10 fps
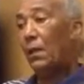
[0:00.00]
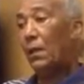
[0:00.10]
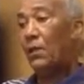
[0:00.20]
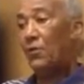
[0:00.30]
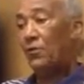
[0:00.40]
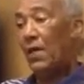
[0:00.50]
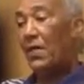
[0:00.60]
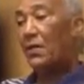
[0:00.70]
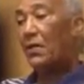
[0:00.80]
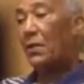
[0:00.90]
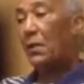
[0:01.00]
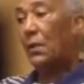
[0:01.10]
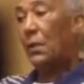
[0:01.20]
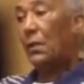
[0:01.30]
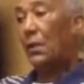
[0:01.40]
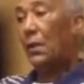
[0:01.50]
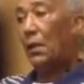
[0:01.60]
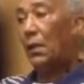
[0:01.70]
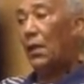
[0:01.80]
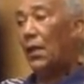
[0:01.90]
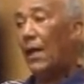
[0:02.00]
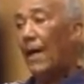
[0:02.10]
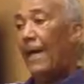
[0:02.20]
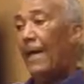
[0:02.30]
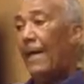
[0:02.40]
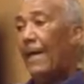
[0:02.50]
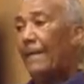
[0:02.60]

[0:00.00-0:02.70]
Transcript: under duress and